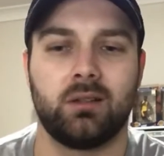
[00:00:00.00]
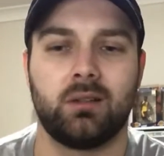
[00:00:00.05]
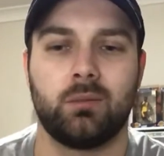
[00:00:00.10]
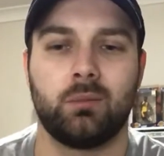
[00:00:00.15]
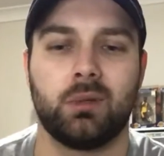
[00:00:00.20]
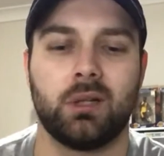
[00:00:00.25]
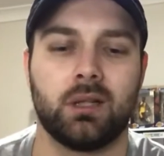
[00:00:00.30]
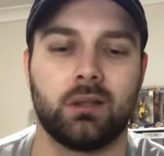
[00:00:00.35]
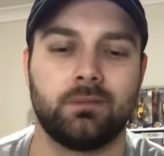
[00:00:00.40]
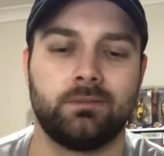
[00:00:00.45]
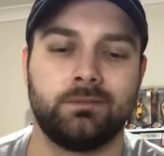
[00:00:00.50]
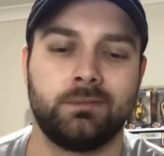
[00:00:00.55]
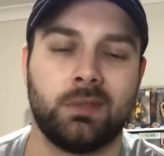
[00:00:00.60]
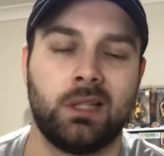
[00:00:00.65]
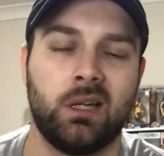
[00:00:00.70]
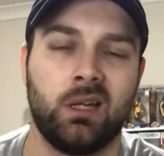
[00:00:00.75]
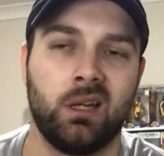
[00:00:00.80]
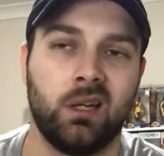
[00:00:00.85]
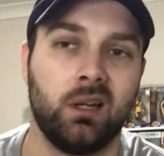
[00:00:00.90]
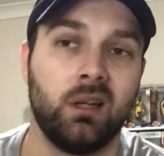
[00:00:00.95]

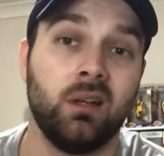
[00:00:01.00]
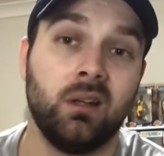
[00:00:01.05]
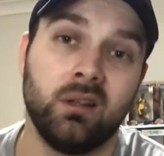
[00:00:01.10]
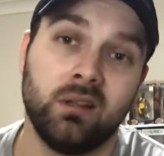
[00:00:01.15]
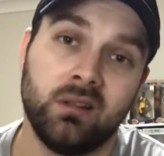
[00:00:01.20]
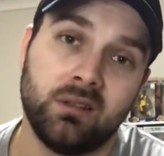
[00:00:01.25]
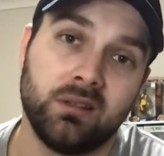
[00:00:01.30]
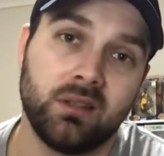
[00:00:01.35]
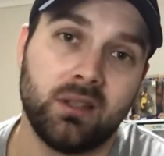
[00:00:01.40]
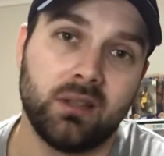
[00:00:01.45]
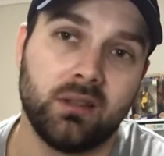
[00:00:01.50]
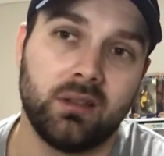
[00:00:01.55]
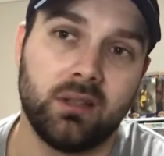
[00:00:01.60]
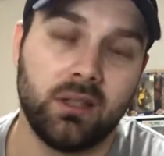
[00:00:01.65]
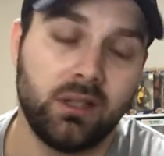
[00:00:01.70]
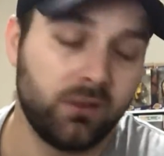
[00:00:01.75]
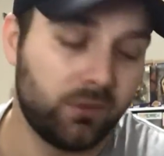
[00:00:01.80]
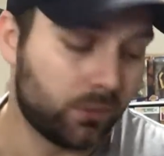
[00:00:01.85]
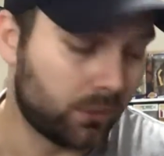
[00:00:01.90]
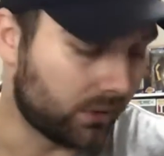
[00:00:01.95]
but it
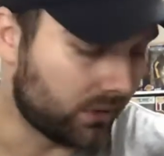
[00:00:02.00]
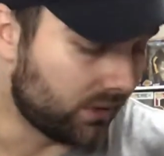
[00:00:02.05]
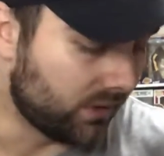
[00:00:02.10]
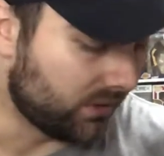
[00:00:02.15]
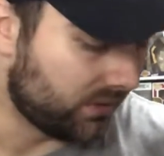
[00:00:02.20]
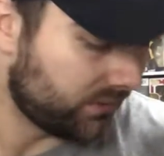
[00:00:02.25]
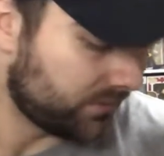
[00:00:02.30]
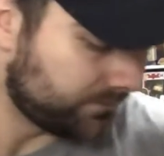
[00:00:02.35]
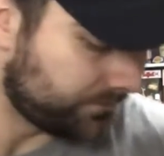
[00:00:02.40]
is what it is.